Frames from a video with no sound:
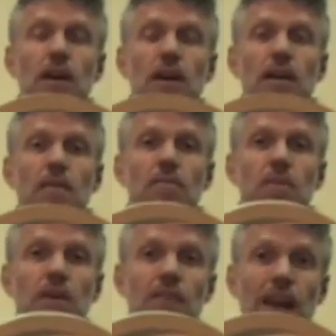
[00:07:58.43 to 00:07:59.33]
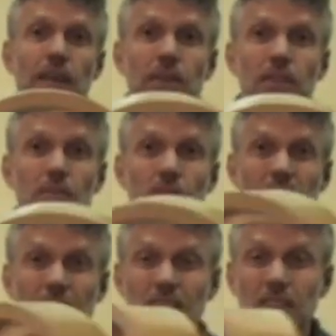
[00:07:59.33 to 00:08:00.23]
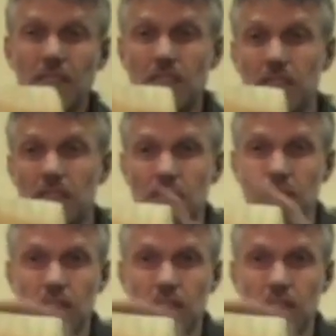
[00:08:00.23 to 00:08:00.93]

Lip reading: of aluminium thickness